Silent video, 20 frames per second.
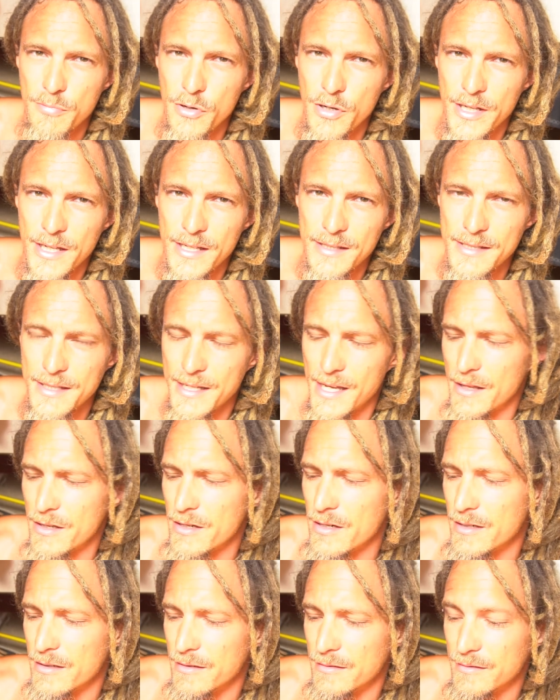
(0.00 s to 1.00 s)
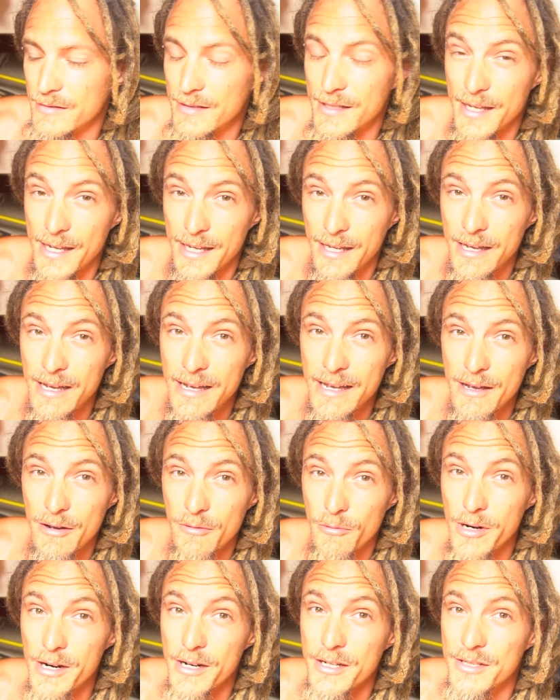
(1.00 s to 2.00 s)
putting it together and saying, "Hey,
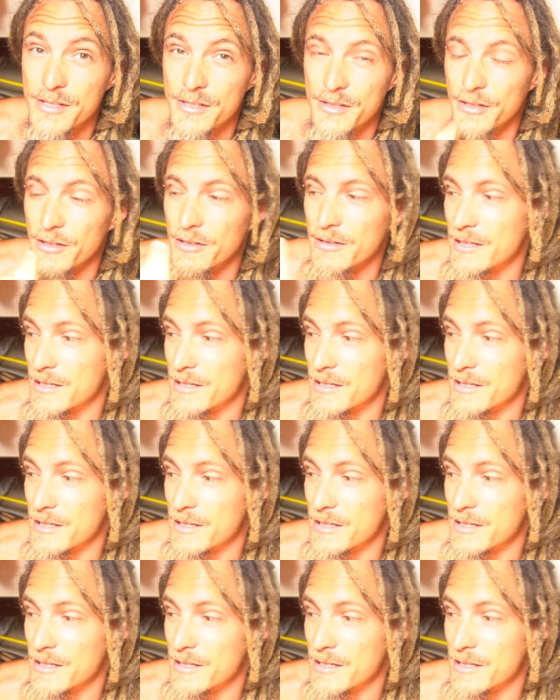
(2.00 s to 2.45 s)
it works," you know,